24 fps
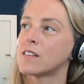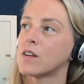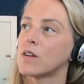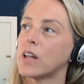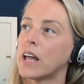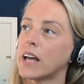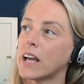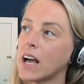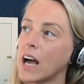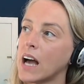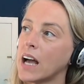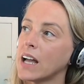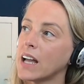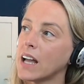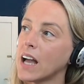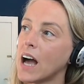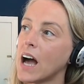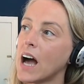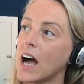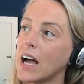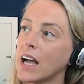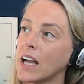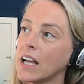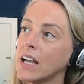So like
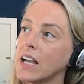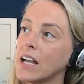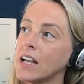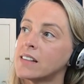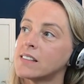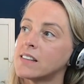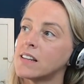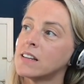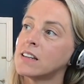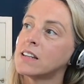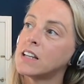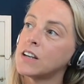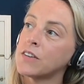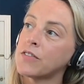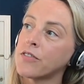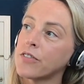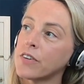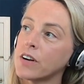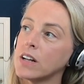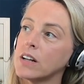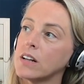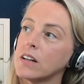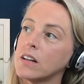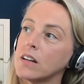it's a
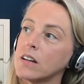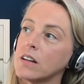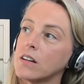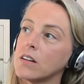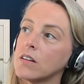different